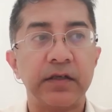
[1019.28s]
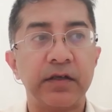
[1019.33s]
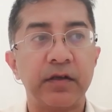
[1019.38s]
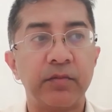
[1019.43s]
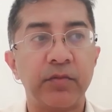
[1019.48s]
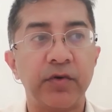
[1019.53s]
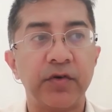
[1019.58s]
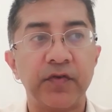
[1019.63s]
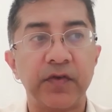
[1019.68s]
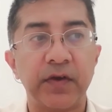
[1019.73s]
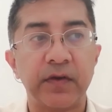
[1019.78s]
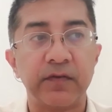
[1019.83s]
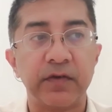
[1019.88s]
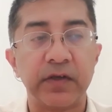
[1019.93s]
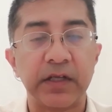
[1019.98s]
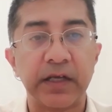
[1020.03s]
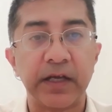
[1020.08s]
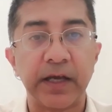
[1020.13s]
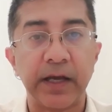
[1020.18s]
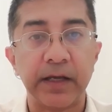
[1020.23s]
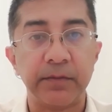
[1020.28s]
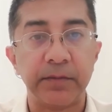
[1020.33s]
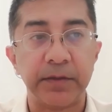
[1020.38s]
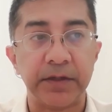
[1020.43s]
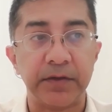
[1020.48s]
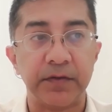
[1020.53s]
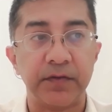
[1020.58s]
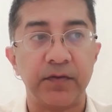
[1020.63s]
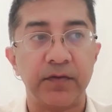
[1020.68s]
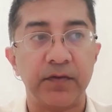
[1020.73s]
number 7,
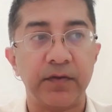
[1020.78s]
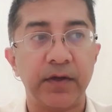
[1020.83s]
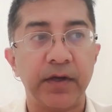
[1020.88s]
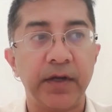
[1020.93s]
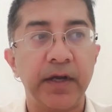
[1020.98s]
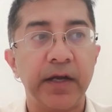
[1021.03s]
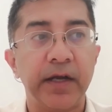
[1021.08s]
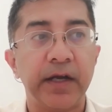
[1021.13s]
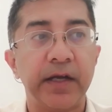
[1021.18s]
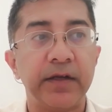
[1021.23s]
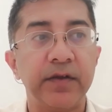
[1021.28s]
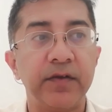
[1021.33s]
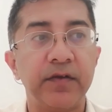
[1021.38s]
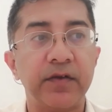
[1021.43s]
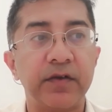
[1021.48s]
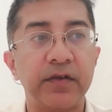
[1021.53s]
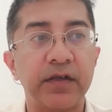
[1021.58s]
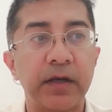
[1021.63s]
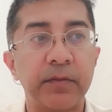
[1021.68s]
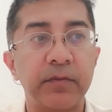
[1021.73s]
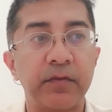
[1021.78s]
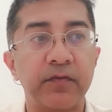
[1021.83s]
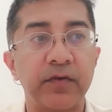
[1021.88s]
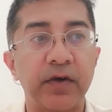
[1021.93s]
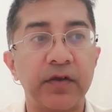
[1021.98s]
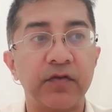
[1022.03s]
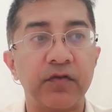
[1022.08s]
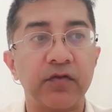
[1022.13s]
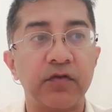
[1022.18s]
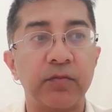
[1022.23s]
k-means. It is a type of
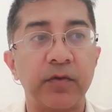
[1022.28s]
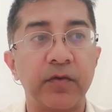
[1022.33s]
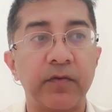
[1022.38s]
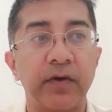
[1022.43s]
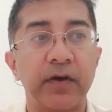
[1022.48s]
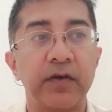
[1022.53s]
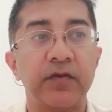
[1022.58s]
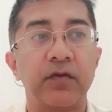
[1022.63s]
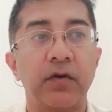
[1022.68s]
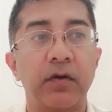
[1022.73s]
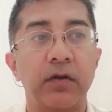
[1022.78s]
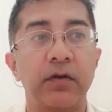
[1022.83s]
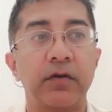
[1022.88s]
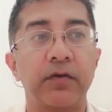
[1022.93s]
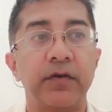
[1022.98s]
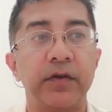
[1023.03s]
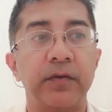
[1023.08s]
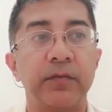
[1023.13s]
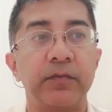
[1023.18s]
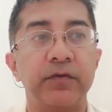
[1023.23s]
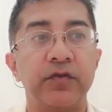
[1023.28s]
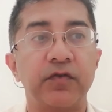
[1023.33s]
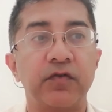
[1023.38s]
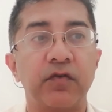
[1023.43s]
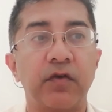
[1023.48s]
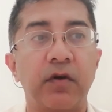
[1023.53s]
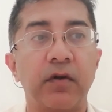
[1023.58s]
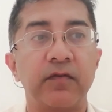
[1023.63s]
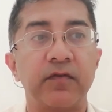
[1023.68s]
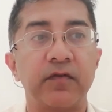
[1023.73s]
unsupervised algorithm which
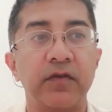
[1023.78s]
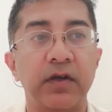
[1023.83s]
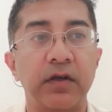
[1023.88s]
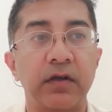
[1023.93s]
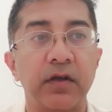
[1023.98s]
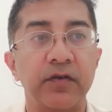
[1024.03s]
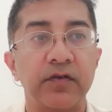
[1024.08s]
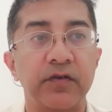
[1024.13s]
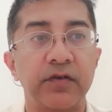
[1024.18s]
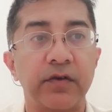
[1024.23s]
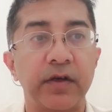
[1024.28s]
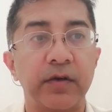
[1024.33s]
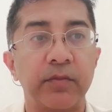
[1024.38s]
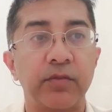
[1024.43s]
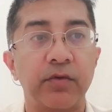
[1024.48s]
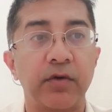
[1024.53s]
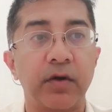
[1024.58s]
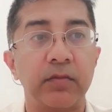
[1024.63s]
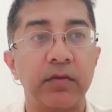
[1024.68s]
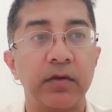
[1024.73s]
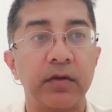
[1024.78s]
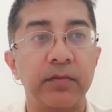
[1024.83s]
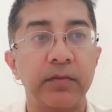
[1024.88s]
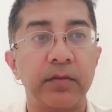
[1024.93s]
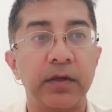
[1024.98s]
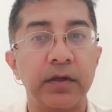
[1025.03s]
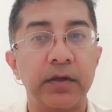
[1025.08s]
solves the clustering problem.